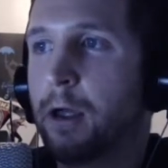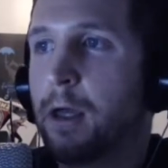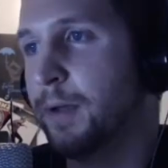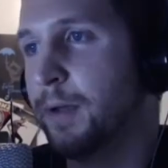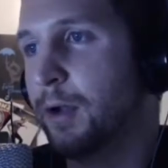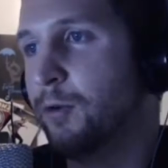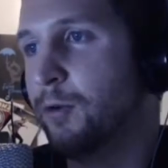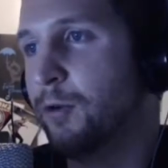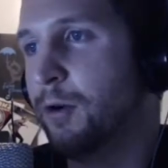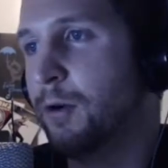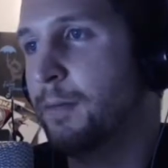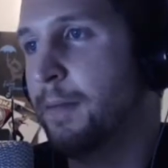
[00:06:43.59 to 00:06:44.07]

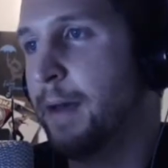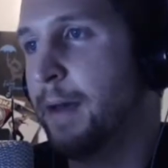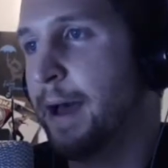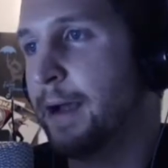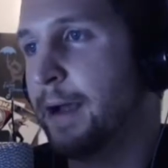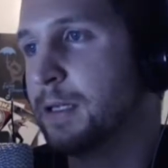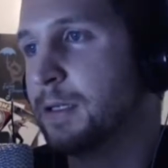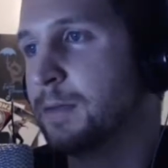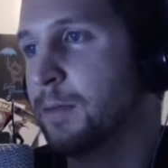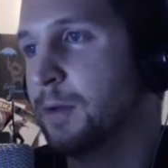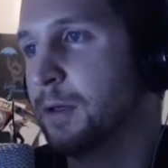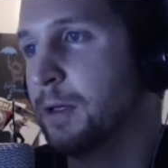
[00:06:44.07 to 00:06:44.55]
Bitcoin
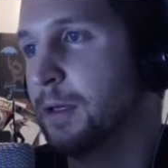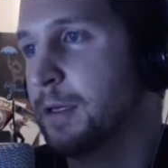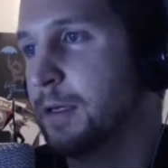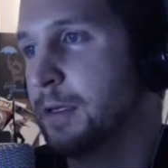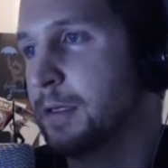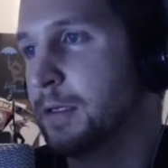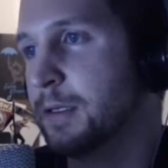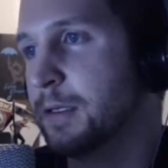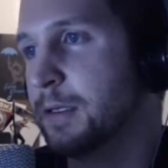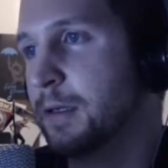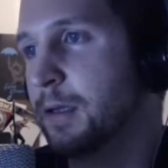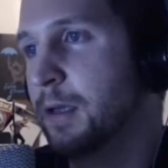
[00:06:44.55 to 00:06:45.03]

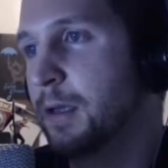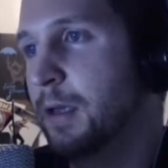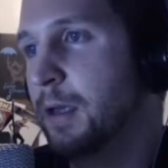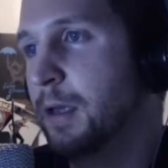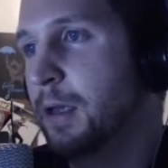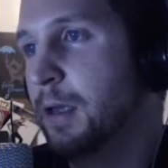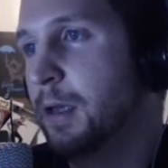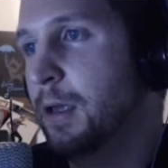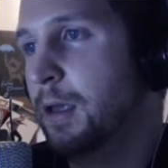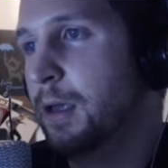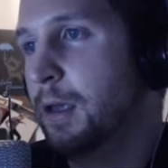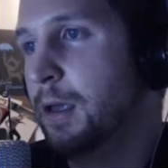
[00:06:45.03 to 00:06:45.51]
Maximalist
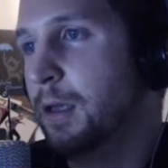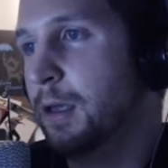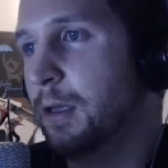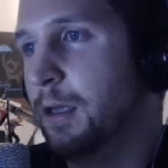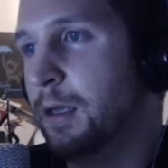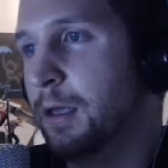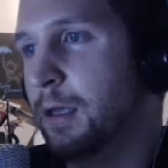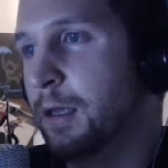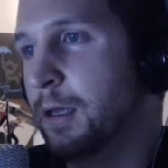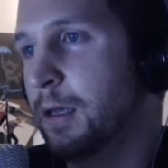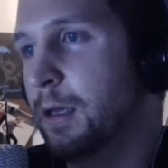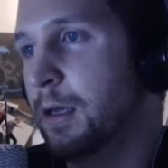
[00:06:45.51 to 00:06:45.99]

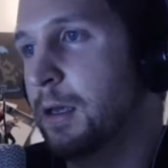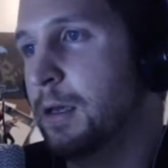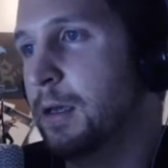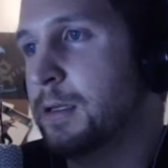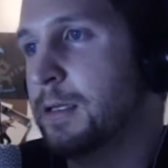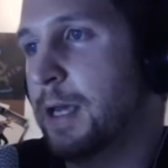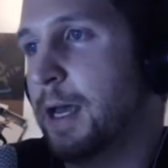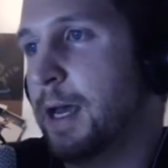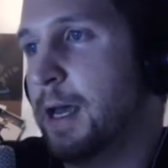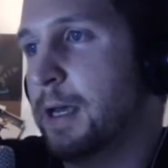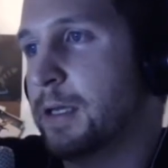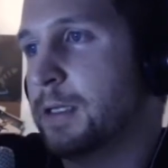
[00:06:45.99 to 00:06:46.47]

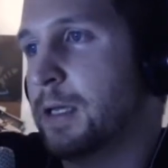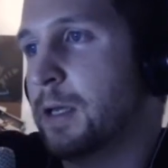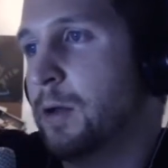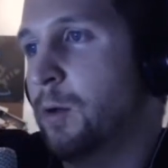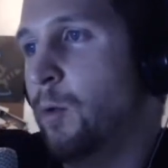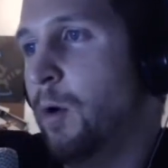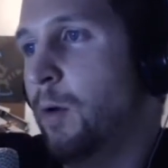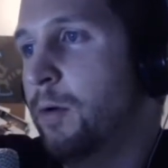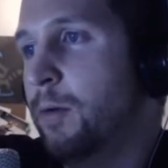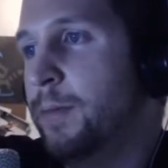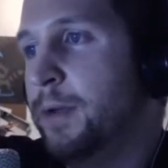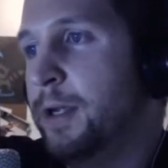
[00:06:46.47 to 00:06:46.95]
is asking,
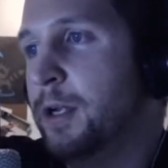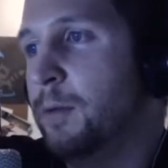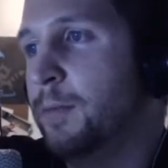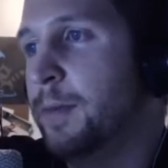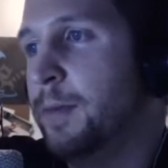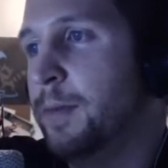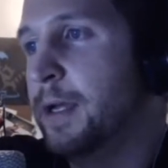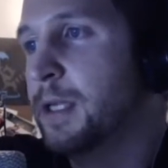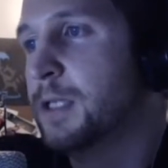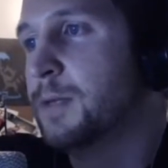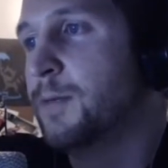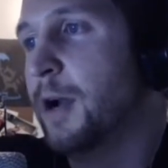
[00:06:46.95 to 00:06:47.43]
what would be your
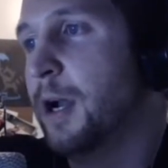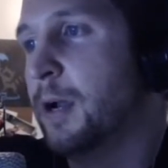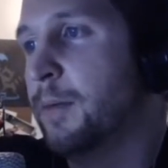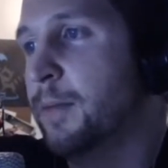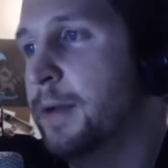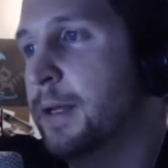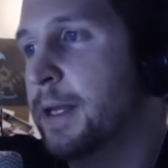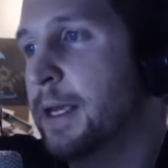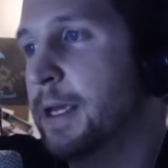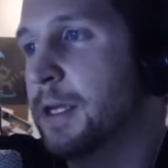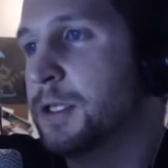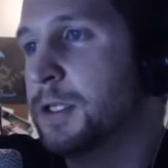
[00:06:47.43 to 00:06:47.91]
biggest
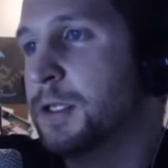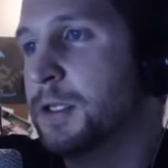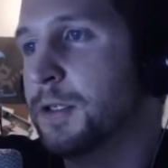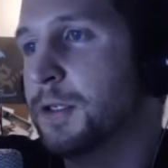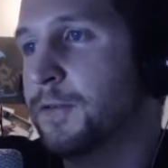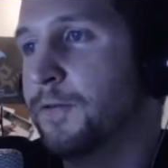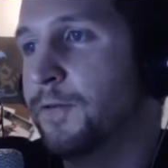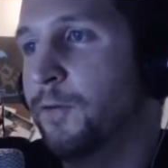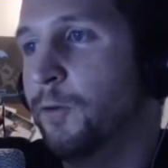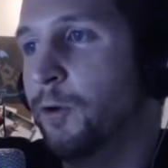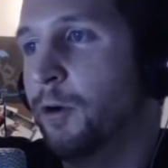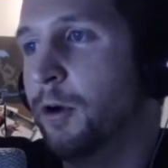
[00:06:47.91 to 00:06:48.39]

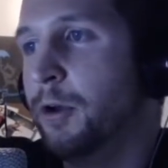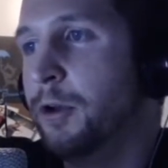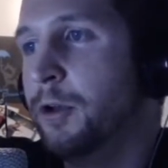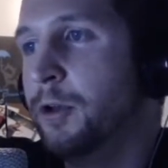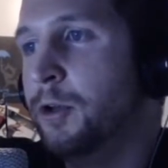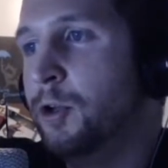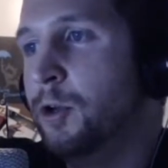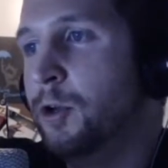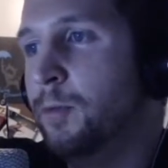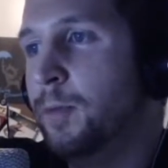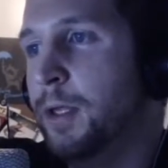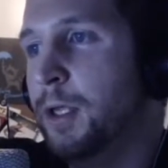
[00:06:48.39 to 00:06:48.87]
recommendations for a
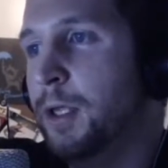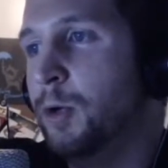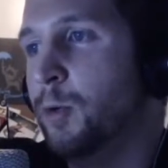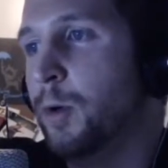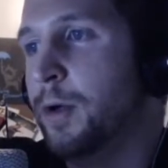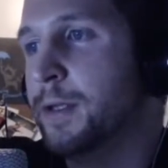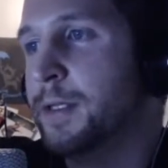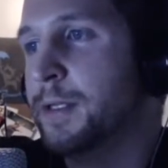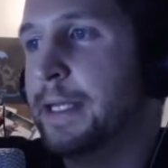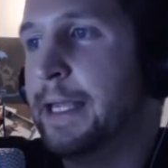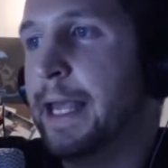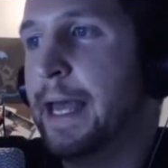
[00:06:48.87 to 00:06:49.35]
newbie who
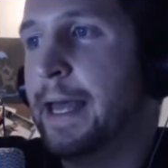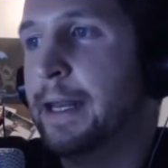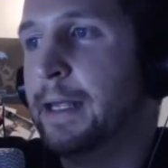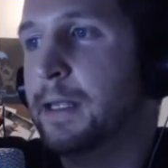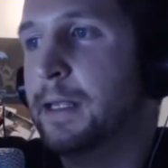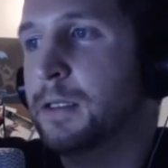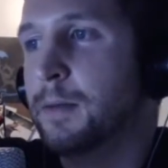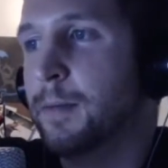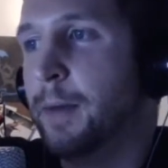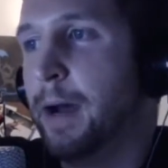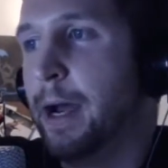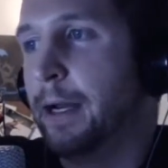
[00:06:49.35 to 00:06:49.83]
wants to get
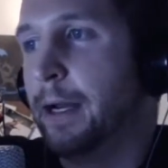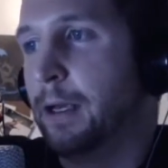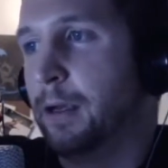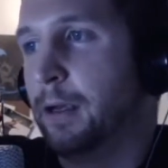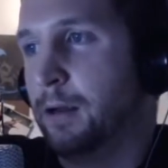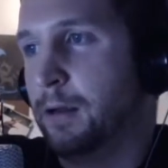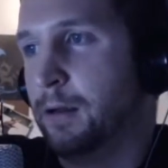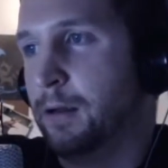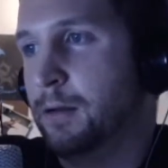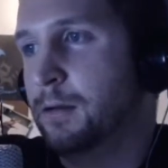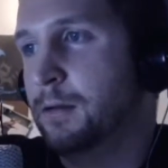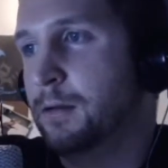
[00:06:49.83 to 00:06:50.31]
into mining?